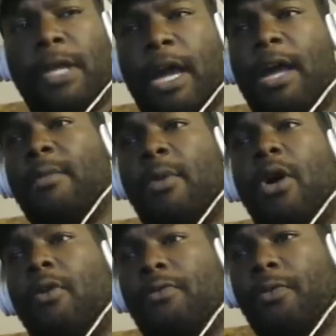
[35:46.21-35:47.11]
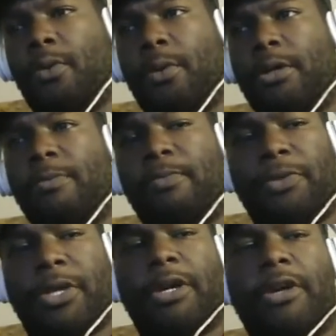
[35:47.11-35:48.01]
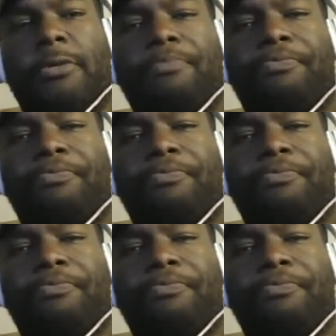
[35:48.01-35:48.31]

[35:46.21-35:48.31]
I am all for it.